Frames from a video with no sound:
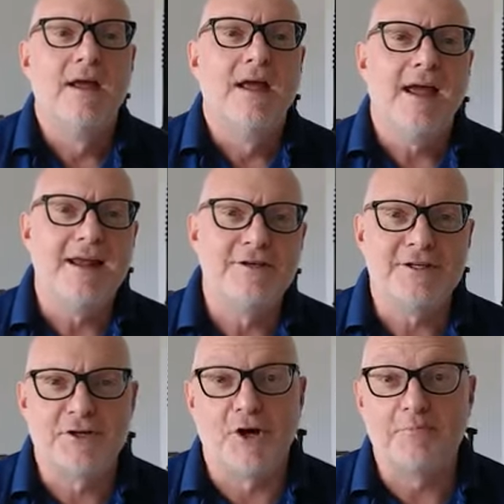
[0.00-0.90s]
and
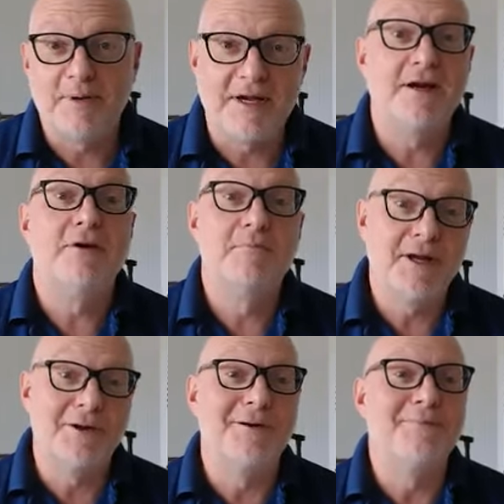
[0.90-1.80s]
just got bigger and
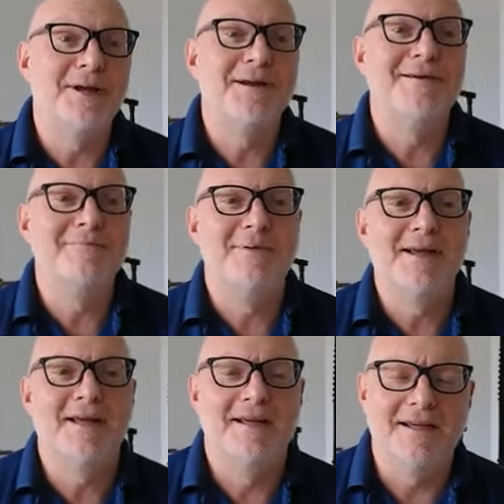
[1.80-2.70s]
bigger and bigger and
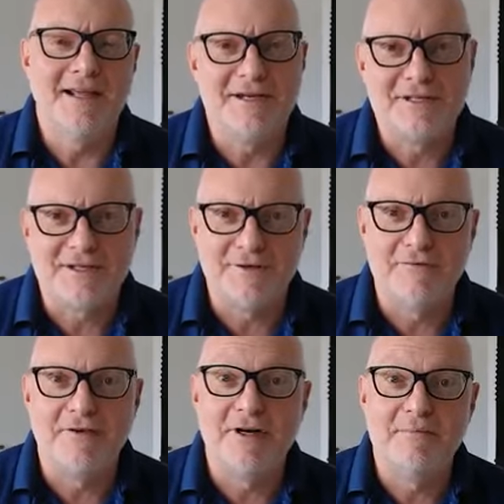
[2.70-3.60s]
bigger, and is still
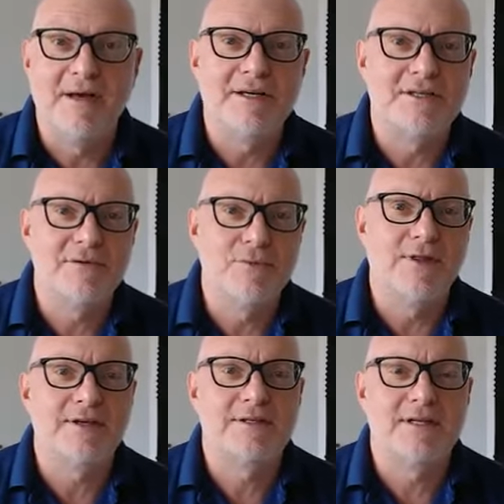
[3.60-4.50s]
very much with
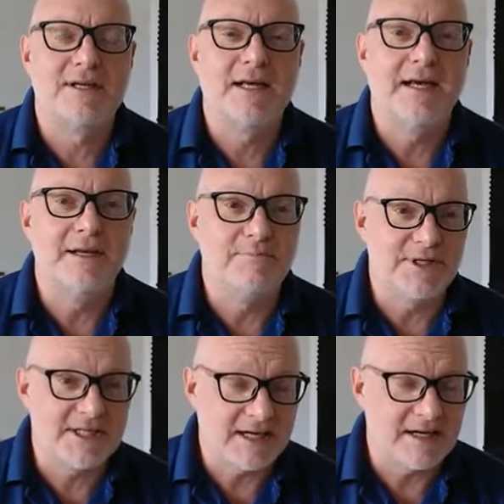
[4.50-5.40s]
us today,
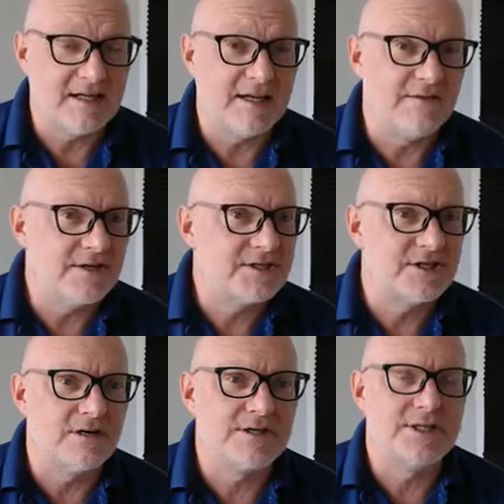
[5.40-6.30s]
particularly in this
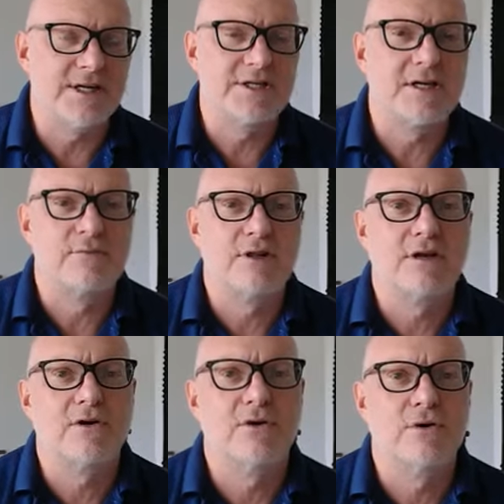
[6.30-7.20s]
jurisdiction where the
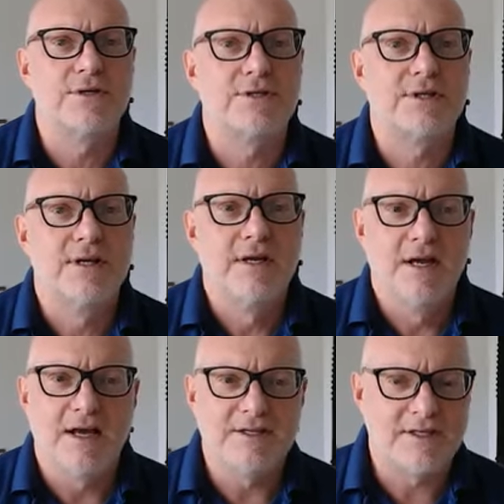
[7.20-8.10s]
courts
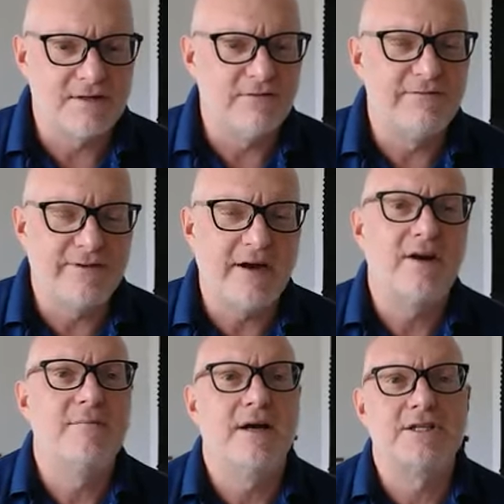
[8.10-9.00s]
are still
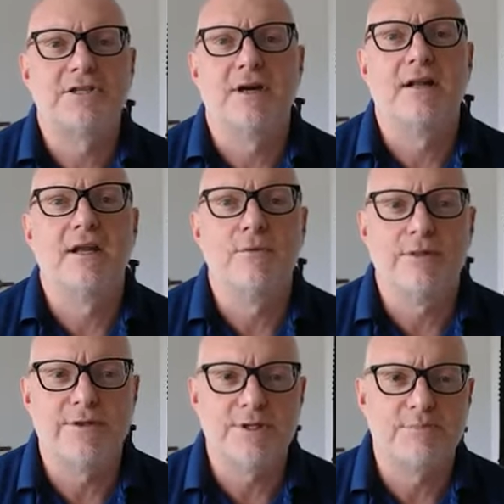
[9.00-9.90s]
very much struggling
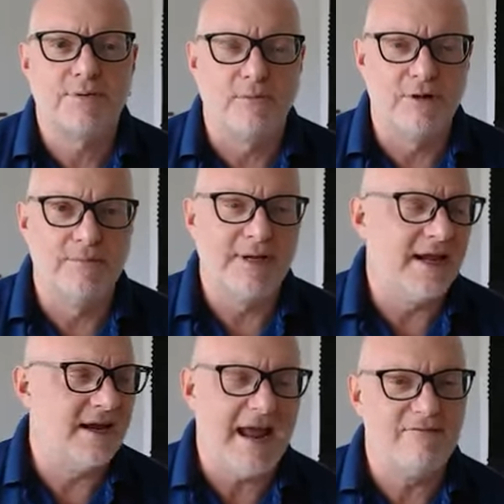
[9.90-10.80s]
with this problem
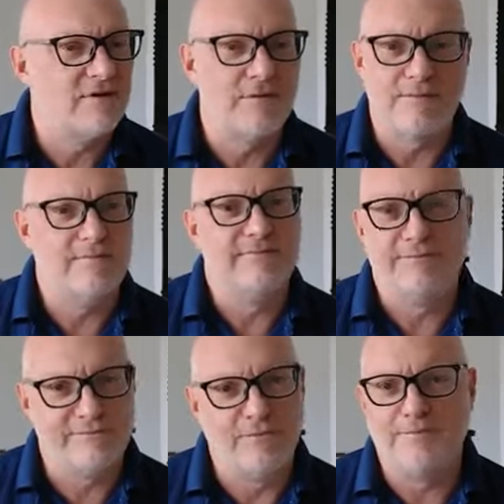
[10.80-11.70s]
and
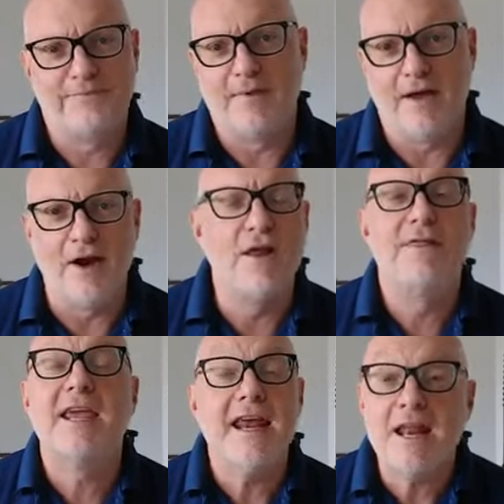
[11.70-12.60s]
I don't
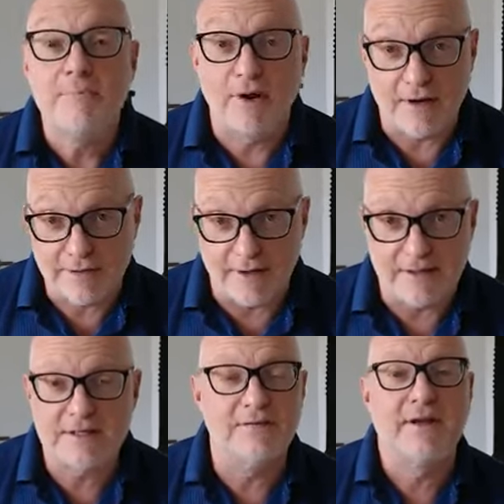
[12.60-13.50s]
think anybody
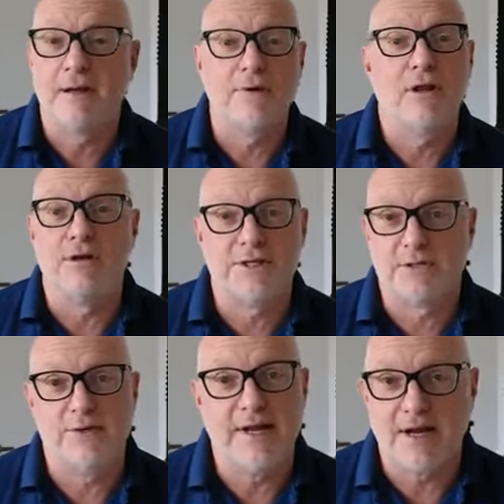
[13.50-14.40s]
thinks they've come close
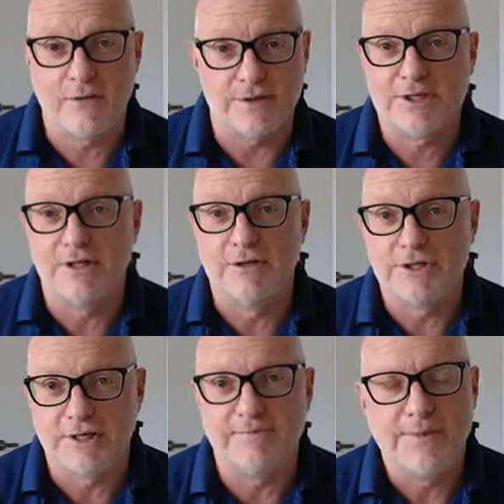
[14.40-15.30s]
to an adequate solution.